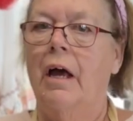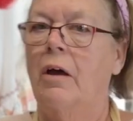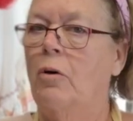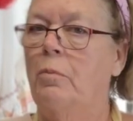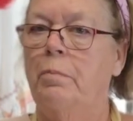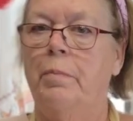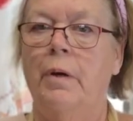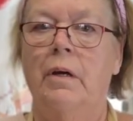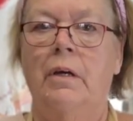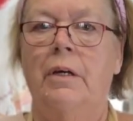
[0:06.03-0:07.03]
I hope
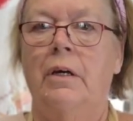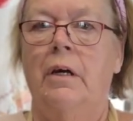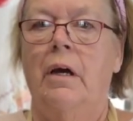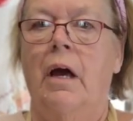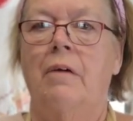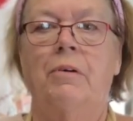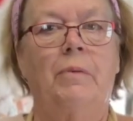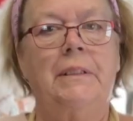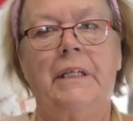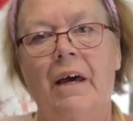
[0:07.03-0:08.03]

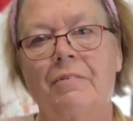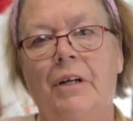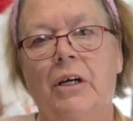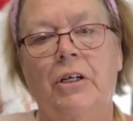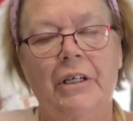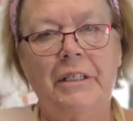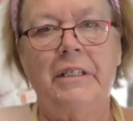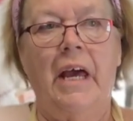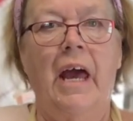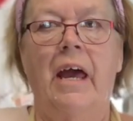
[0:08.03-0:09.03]
everyone's having a good
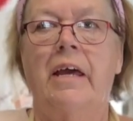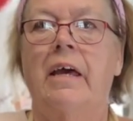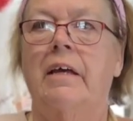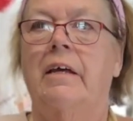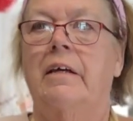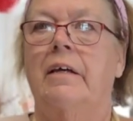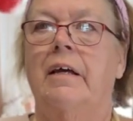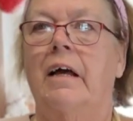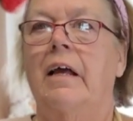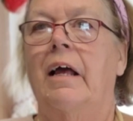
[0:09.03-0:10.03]
day.
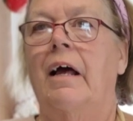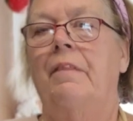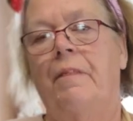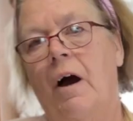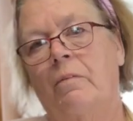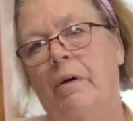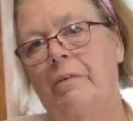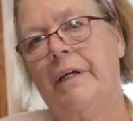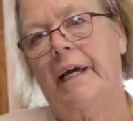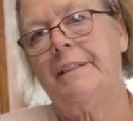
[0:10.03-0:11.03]
I thought we
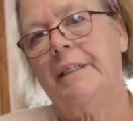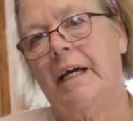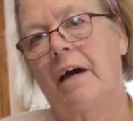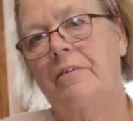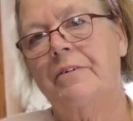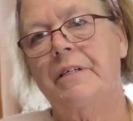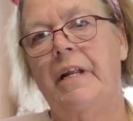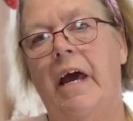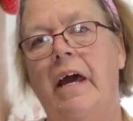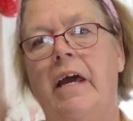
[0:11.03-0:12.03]
would get together
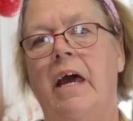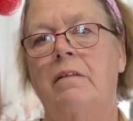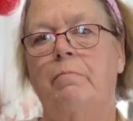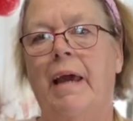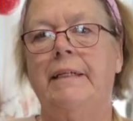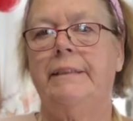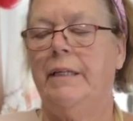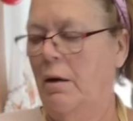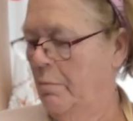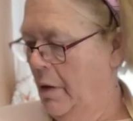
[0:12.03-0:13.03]
today and make
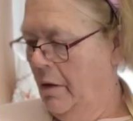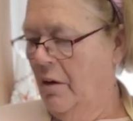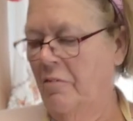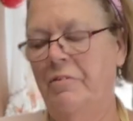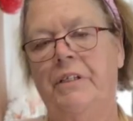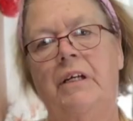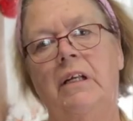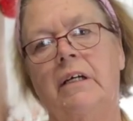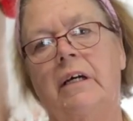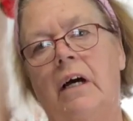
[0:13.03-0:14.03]
some
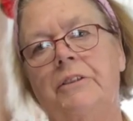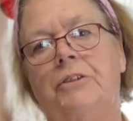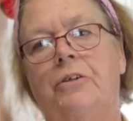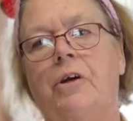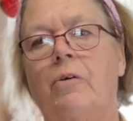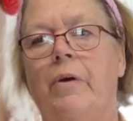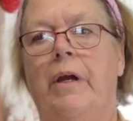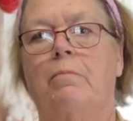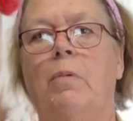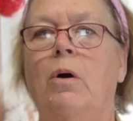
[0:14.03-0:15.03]
vanilla custard
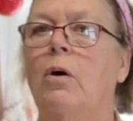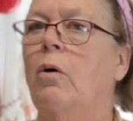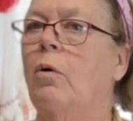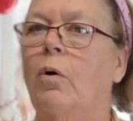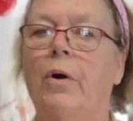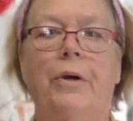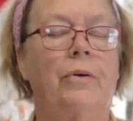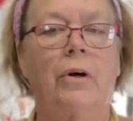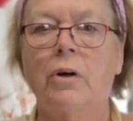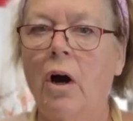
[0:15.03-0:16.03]
cream, or you
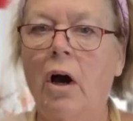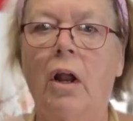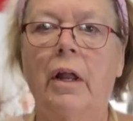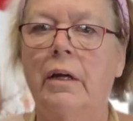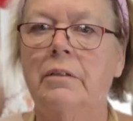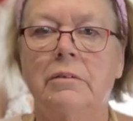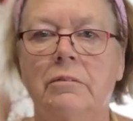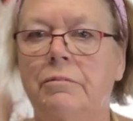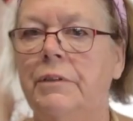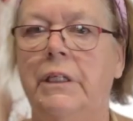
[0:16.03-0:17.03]
could call it
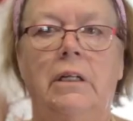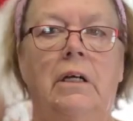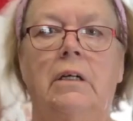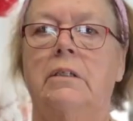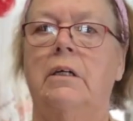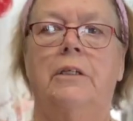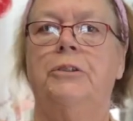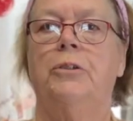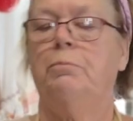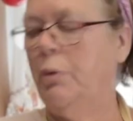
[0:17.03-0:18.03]
vanilla
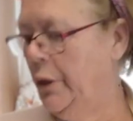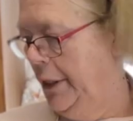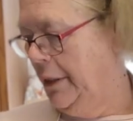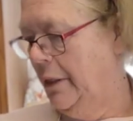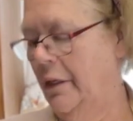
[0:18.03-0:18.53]
custard pudding.